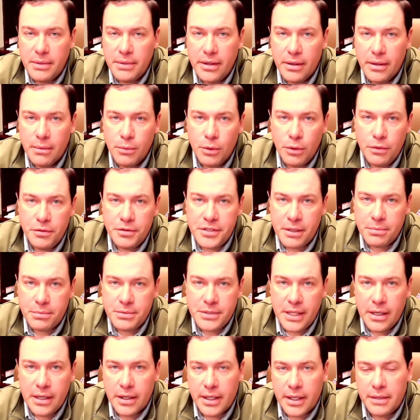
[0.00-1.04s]
to either move ships
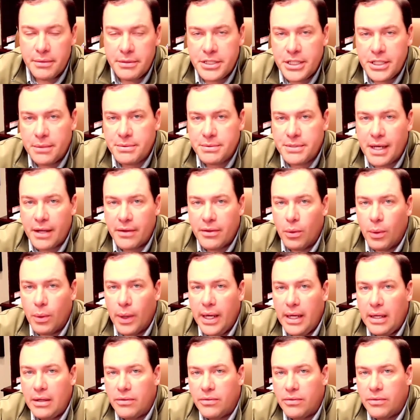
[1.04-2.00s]
in or get ships out of the way.